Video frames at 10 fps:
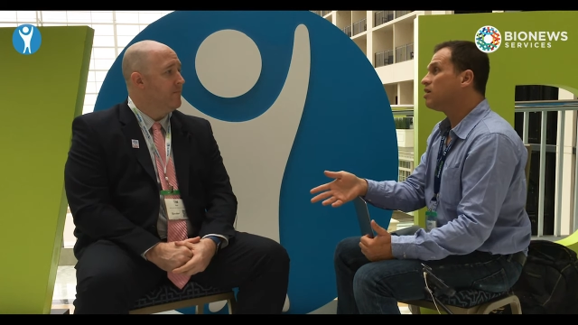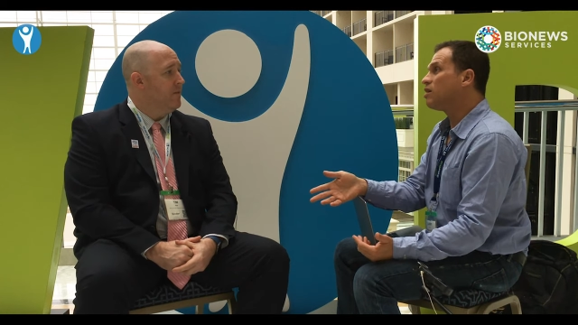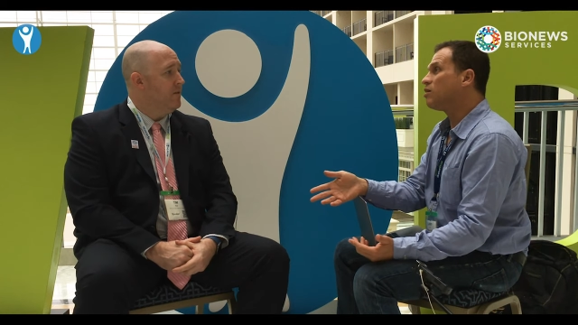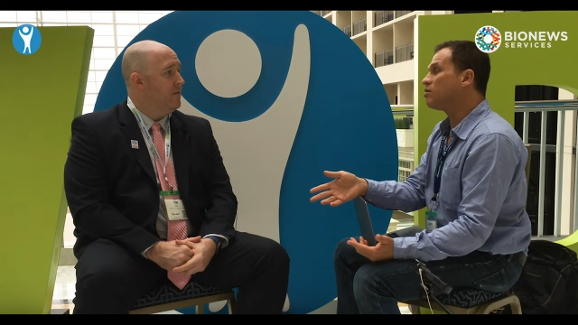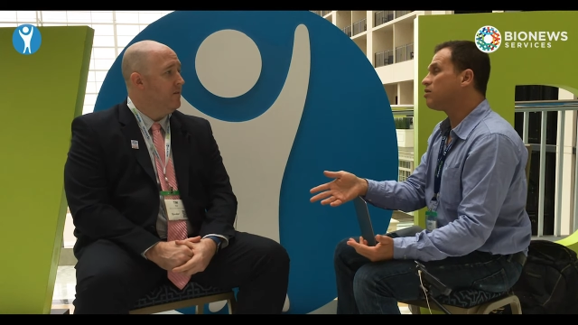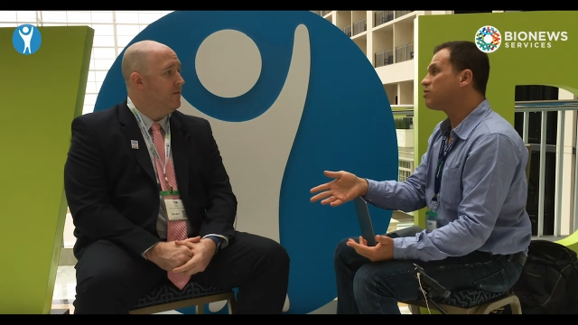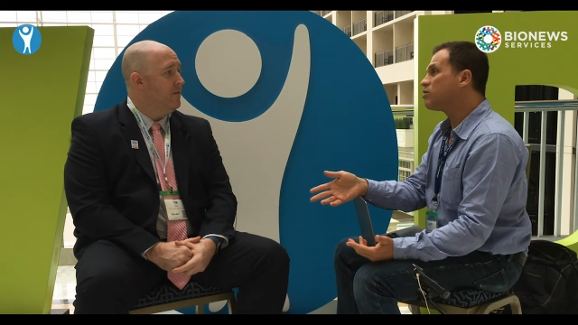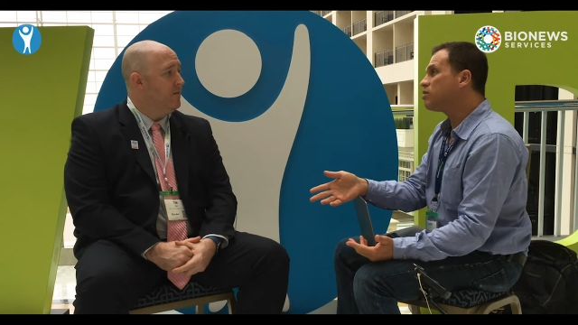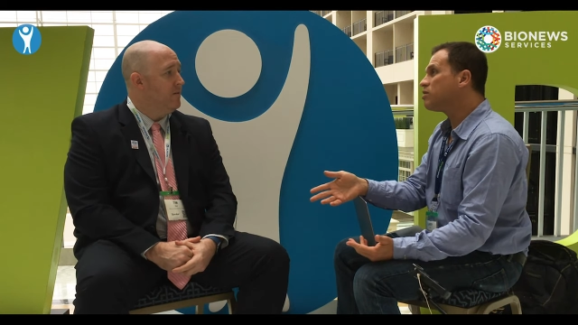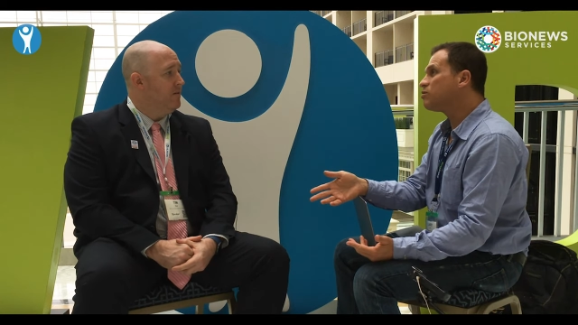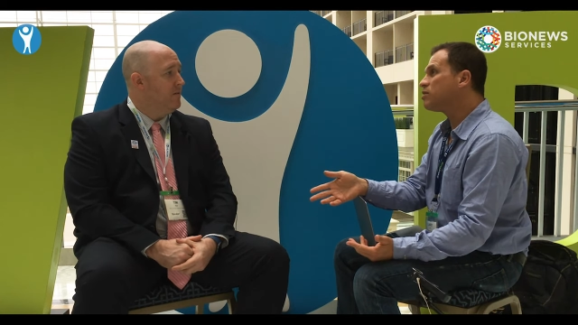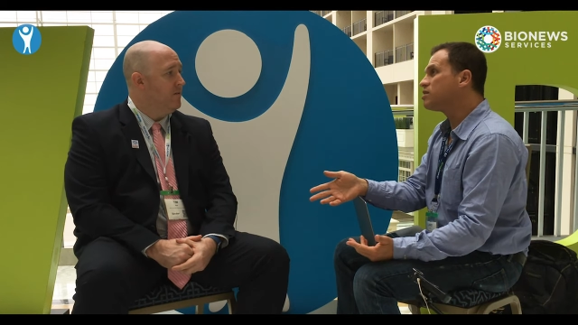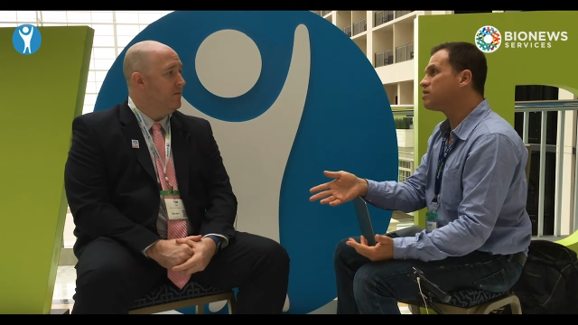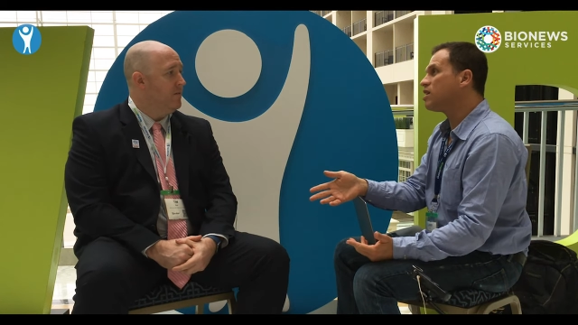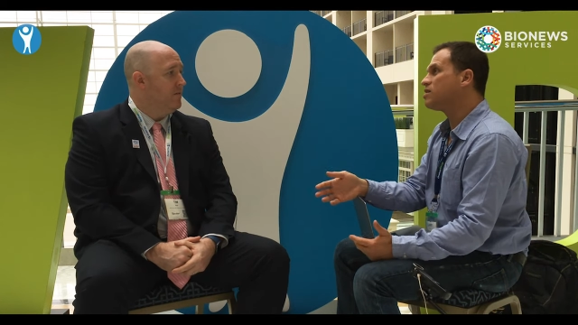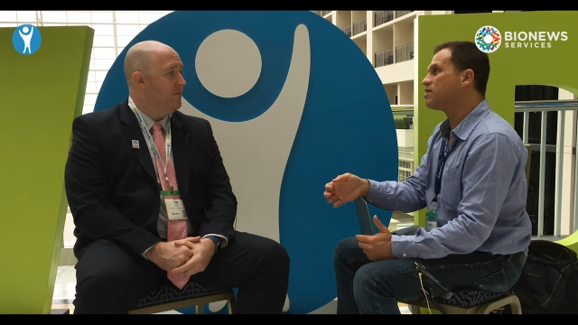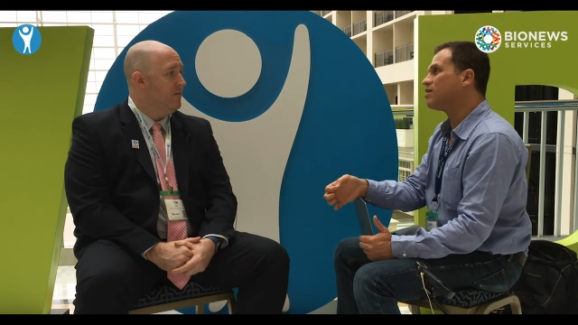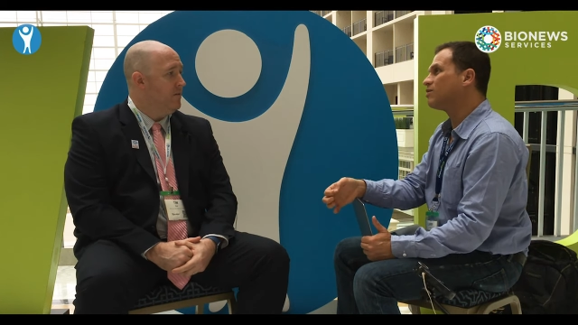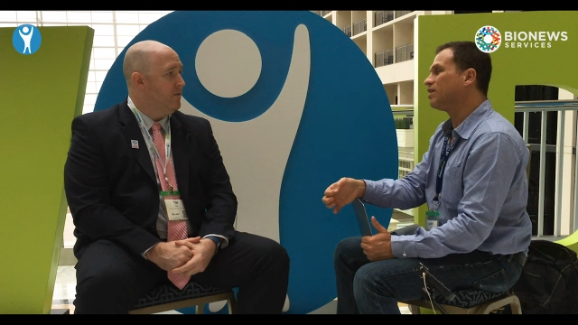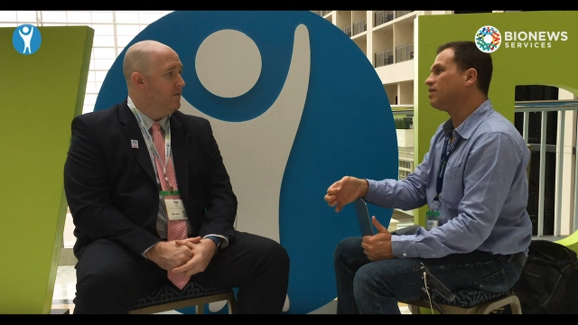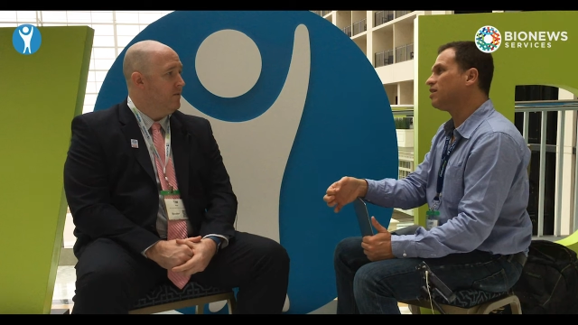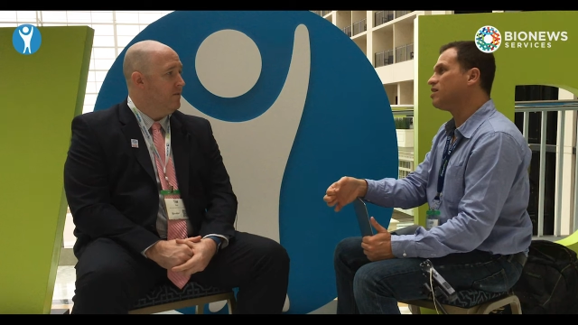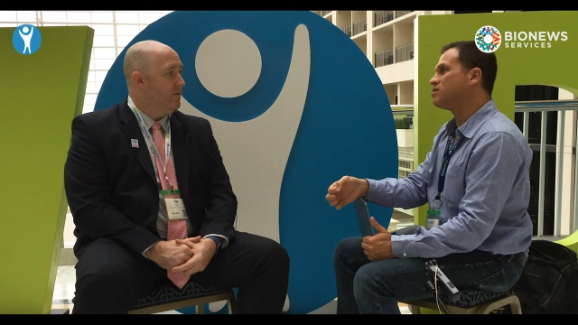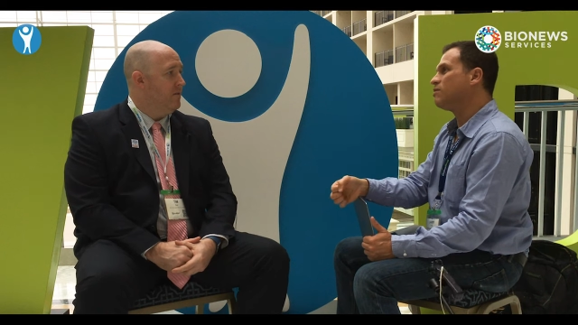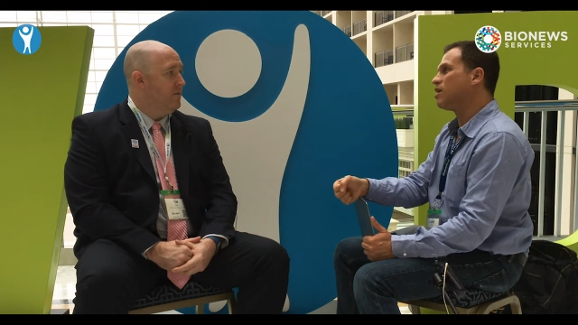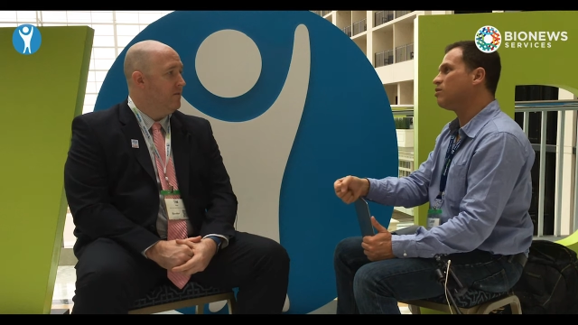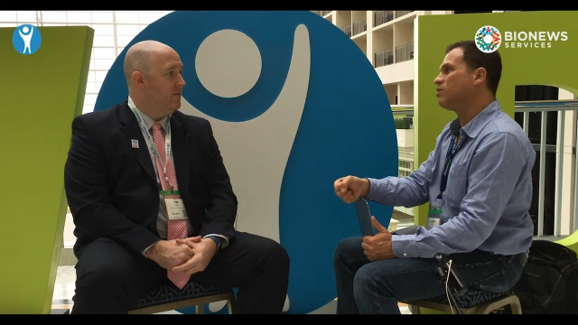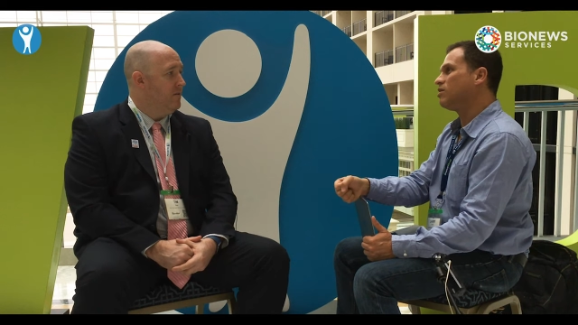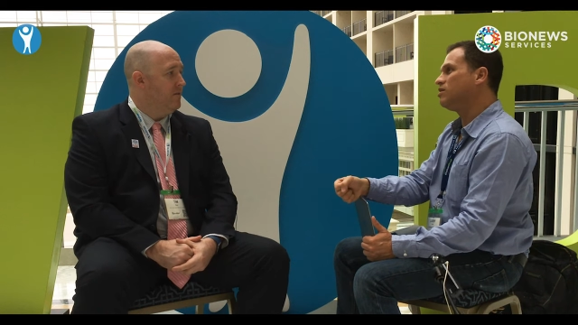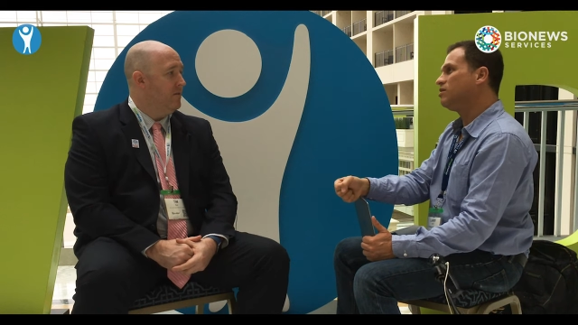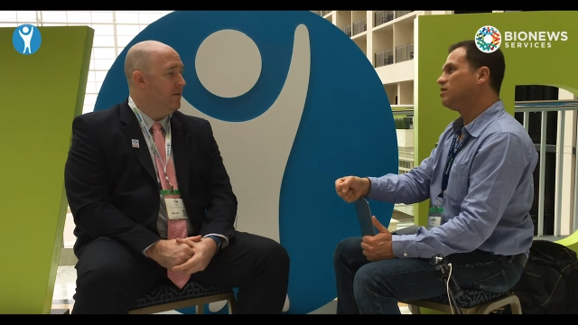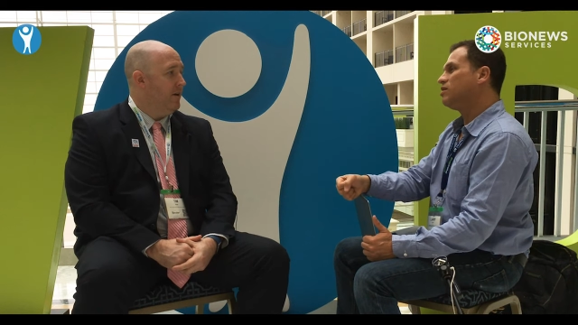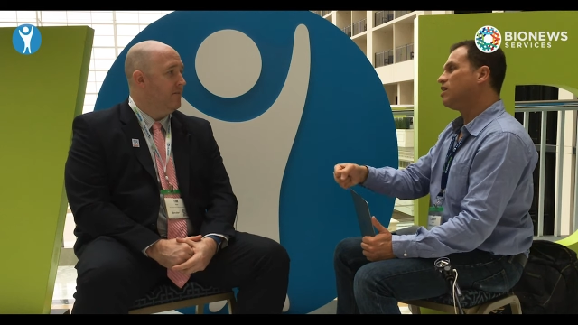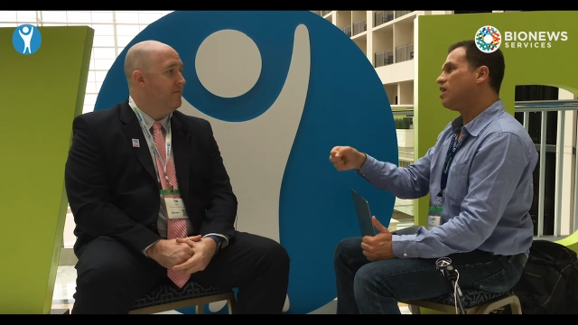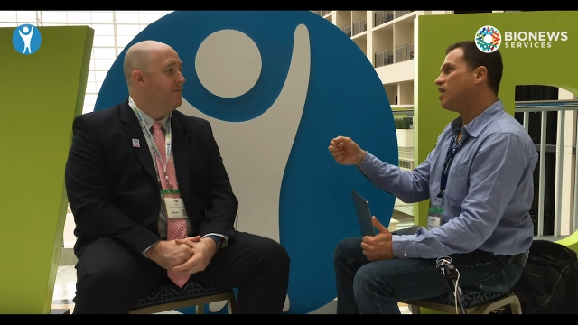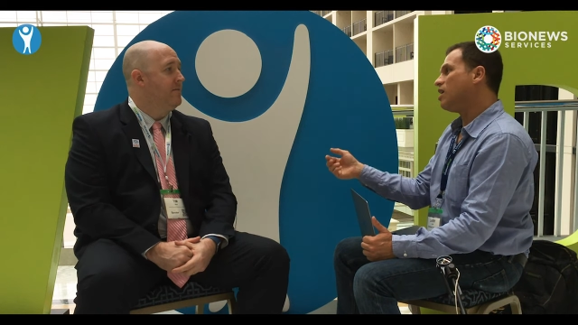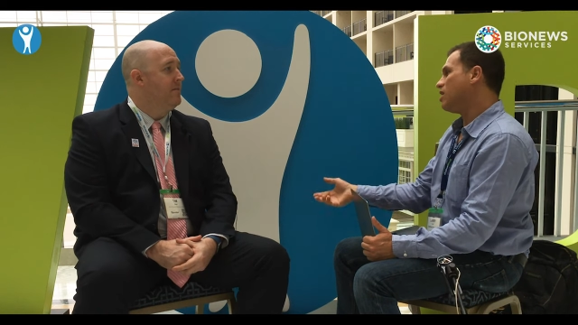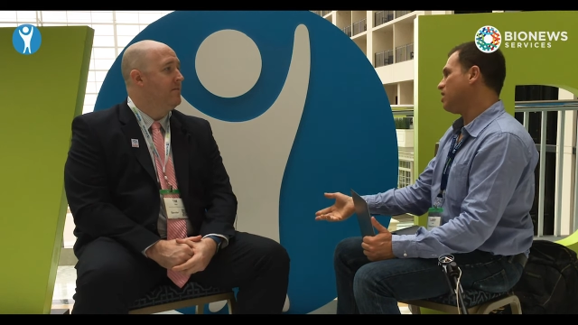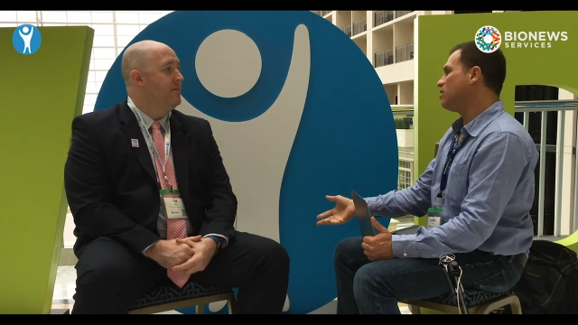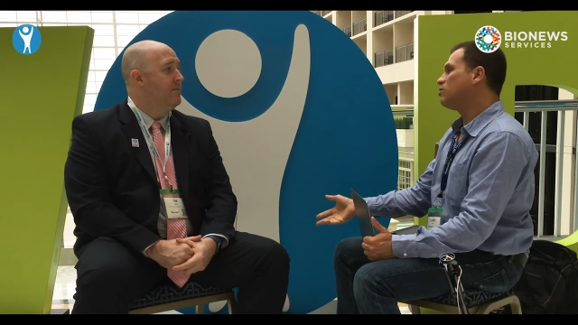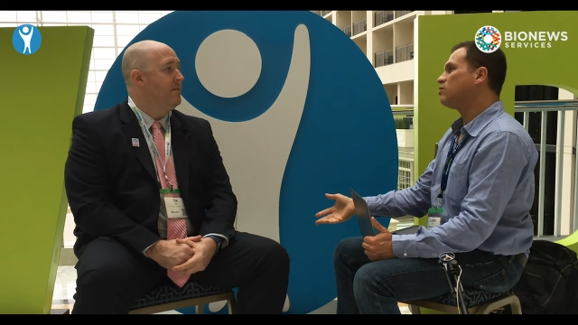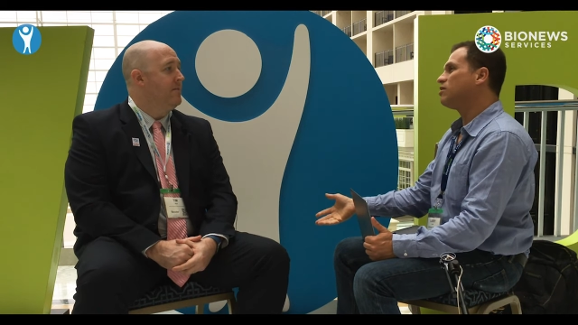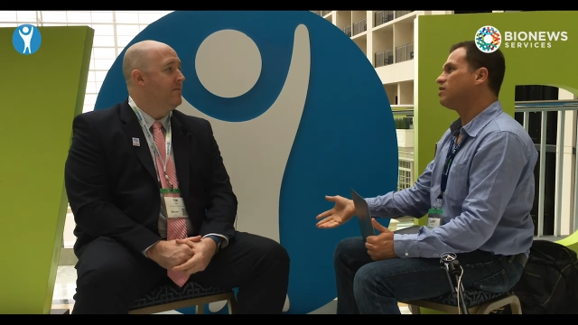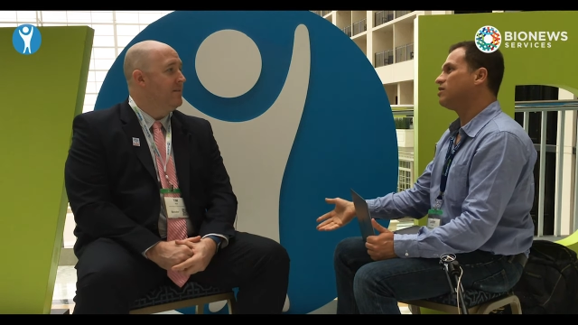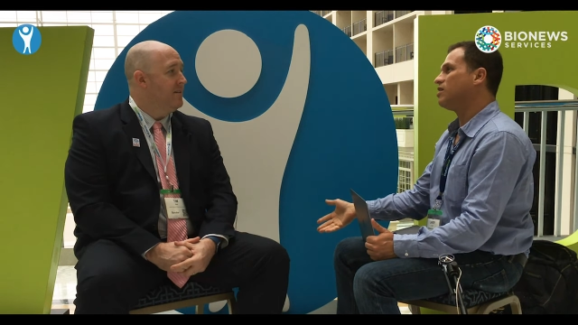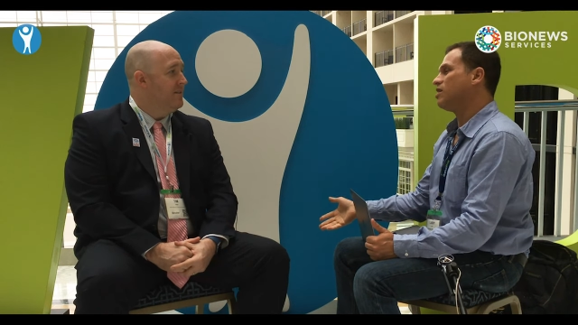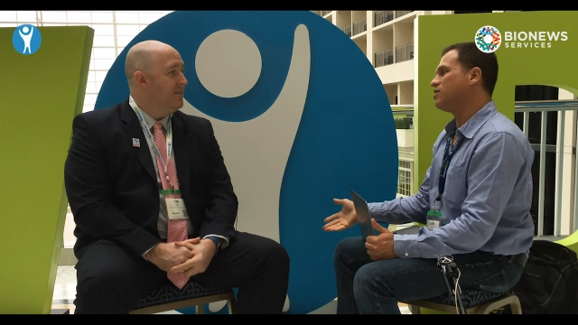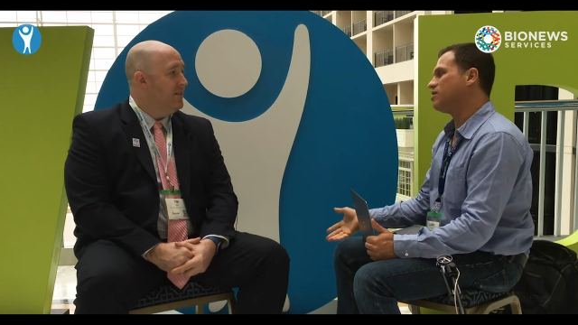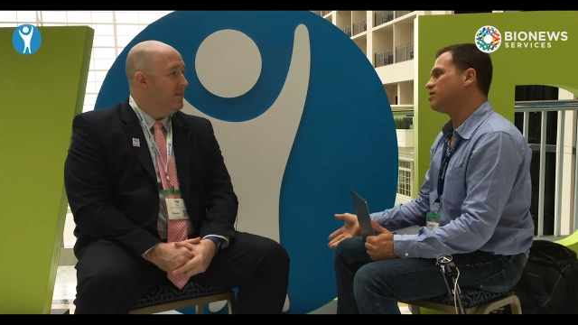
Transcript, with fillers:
Speaker 1: Now, you have 33 states that have legalized marijuana, yeah, including the, and